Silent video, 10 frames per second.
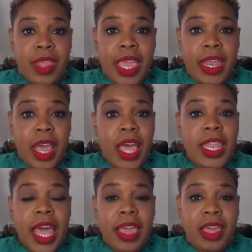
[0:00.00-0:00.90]
And
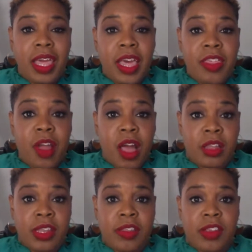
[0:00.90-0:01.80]
unlike other
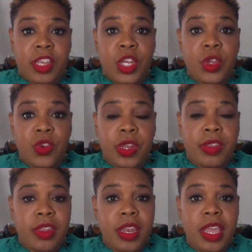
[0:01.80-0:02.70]
autistic children,
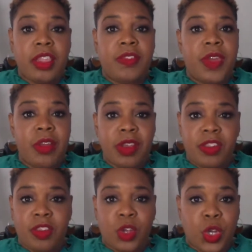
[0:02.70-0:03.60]
Sydney is very
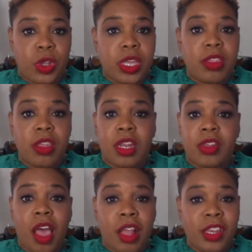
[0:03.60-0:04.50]
social. He's going
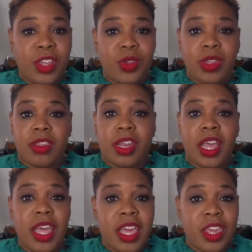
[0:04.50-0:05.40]
to talk to you, he's going
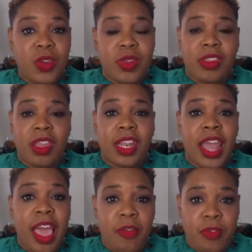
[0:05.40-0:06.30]
to hug you, he's going to
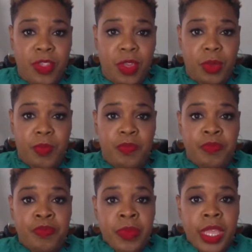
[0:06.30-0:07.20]
laugh with you.
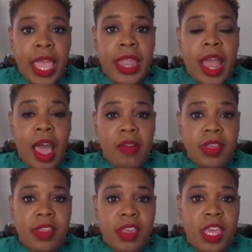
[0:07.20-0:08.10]
And
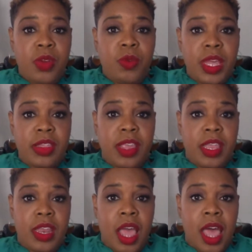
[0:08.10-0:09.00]
obviously he
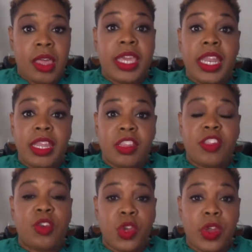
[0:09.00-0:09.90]
wasn't getting the
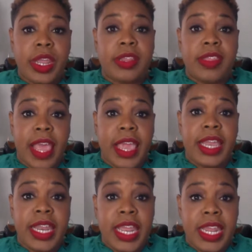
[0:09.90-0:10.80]
social needs that
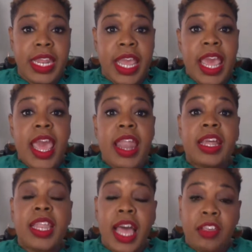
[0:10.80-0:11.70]
he needed in
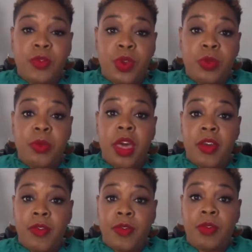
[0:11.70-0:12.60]
a classroom
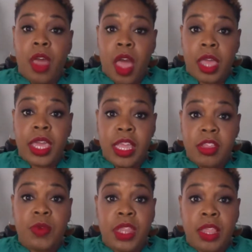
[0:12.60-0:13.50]
of
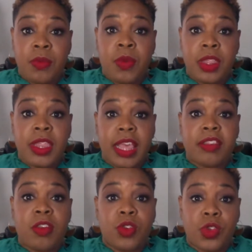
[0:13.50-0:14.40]
kids with
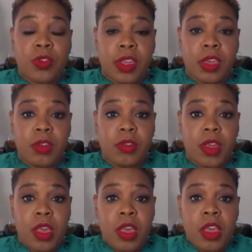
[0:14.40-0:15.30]
less social
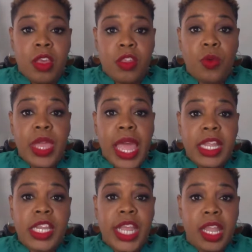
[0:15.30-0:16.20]
skills. So we
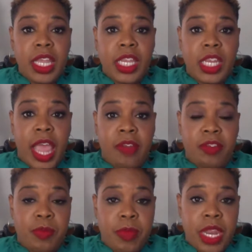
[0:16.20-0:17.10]
had to challenge,
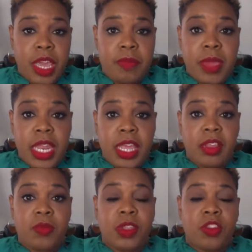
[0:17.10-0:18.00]
after many
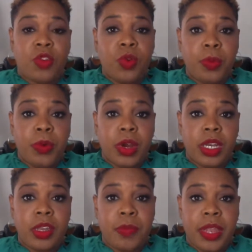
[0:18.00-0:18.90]
meetings with the school
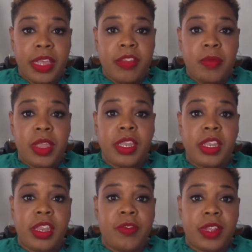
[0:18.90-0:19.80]
board, to place him
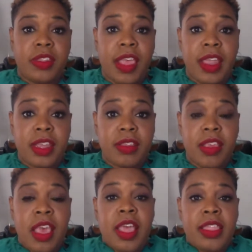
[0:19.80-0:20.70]
into different
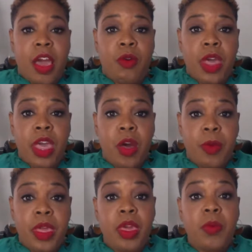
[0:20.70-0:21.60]
settings that would
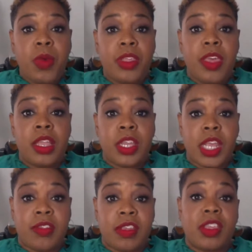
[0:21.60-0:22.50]
help him with
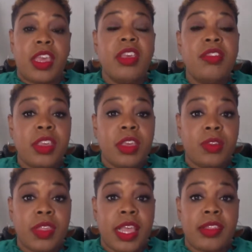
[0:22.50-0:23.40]
adjusting to his
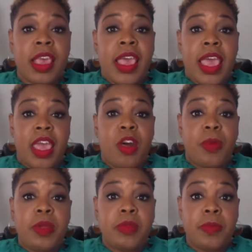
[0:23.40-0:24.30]
skill sets and
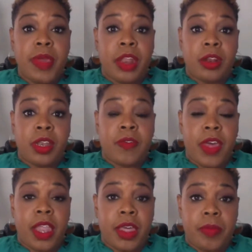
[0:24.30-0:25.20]
help him to better
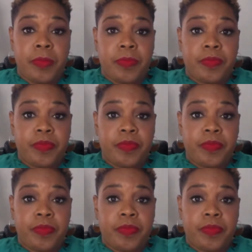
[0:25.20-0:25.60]
develop.